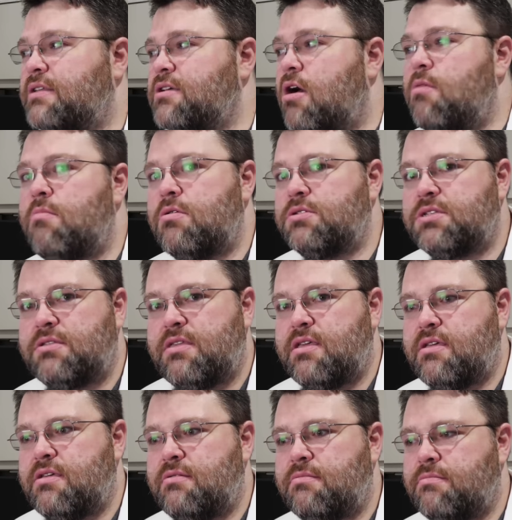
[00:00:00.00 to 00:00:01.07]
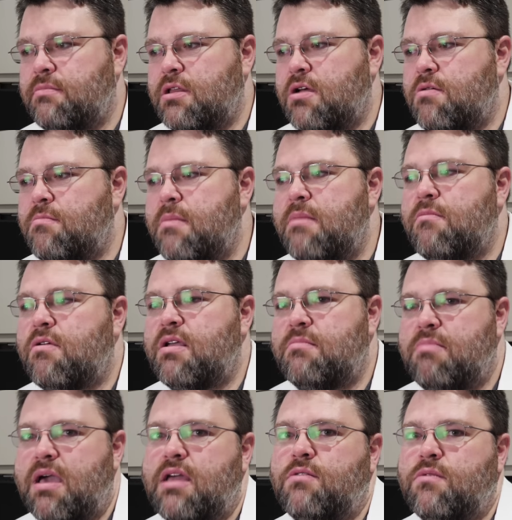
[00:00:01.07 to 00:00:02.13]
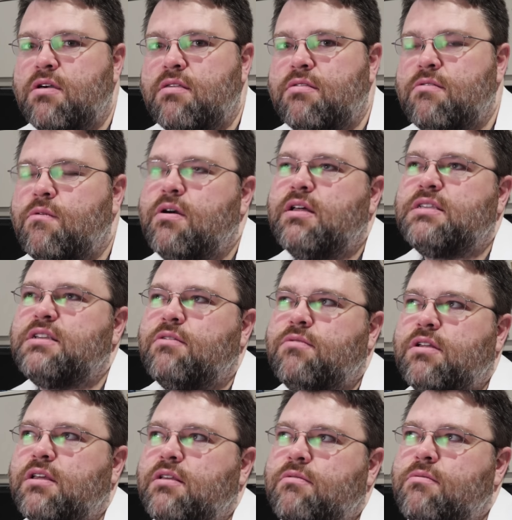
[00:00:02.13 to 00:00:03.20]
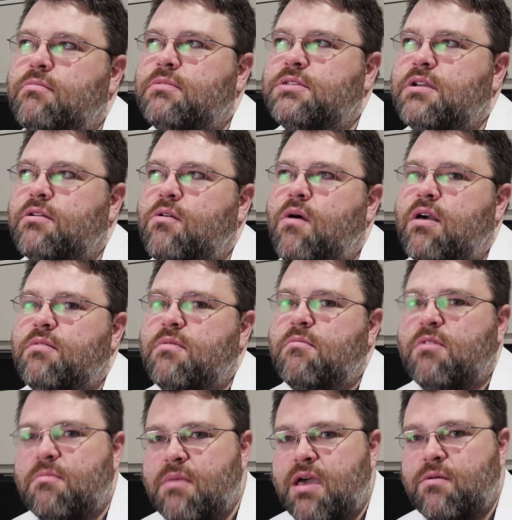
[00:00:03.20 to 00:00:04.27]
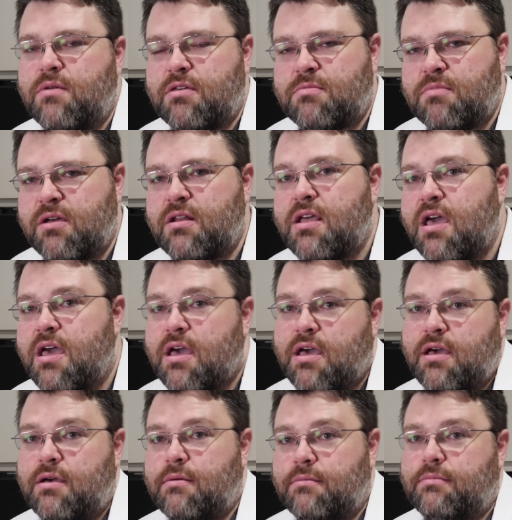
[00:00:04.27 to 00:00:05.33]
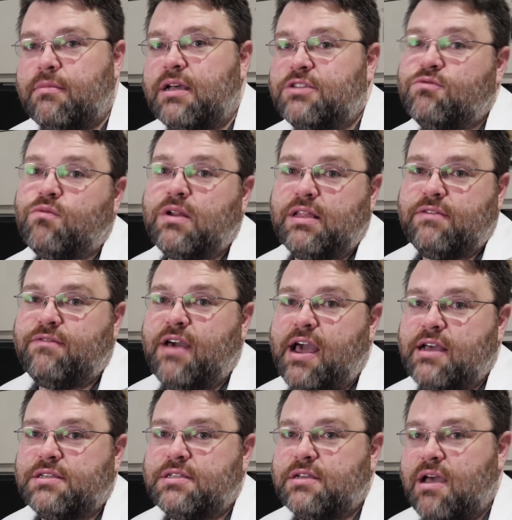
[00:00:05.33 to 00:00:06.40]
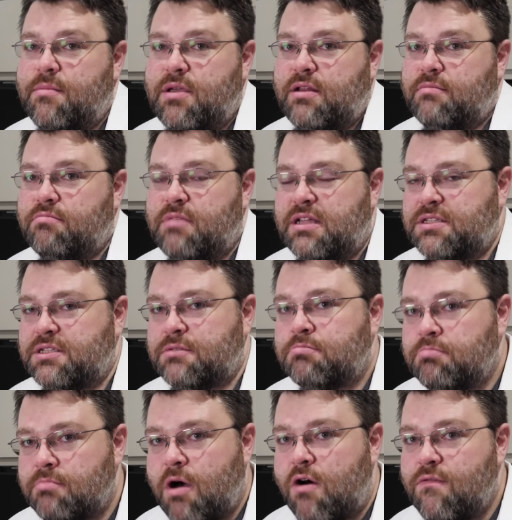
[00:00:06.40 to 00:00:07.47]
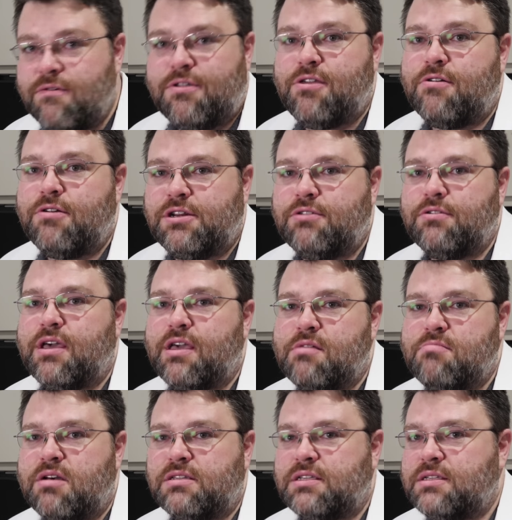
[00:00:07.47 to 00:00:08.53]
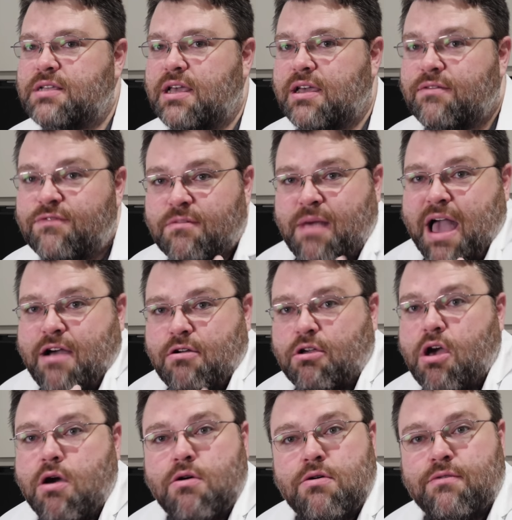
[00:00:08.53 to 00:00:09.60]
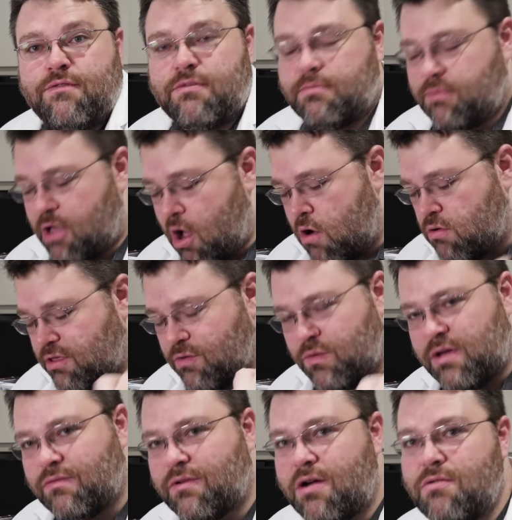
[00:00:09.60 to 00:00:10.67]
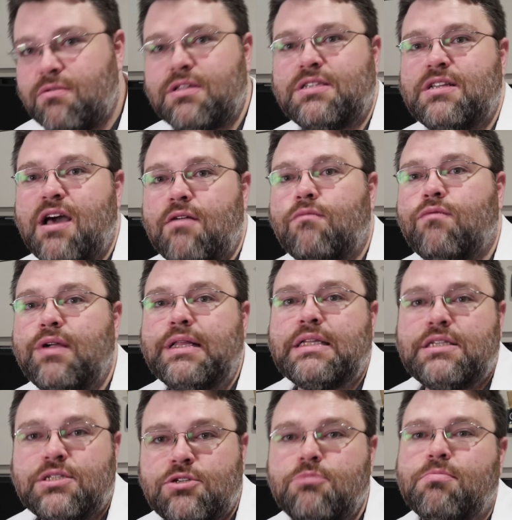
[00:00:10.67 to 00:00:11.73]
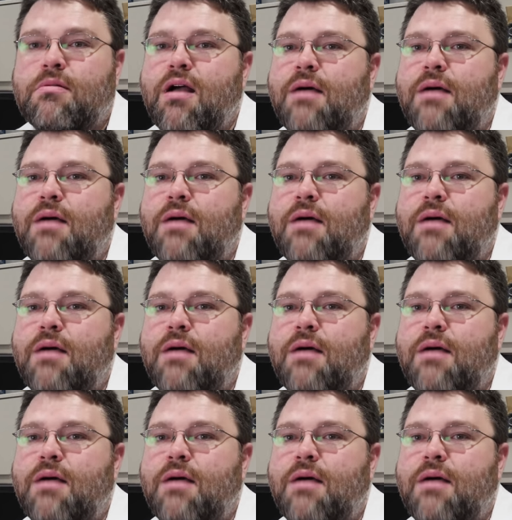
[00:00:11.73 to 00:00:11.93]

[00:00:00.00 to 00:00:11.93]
That's almost the, you know, memory bandwidth. Well, it's not really, it's not quite the memory bandwidth, but it's really fast. I mean, that's over 32 gigabytes a second from our code, from code that we wrote that's not really super